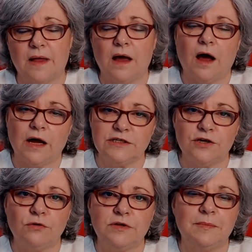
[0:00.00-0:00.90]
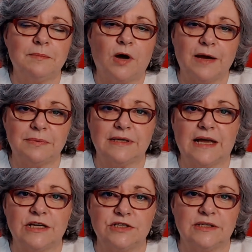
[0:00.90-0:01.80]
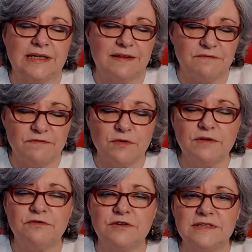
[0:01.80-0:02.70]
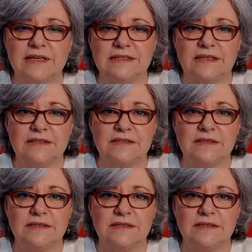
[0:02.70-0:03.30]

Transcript: I told them in my application in the very first sentence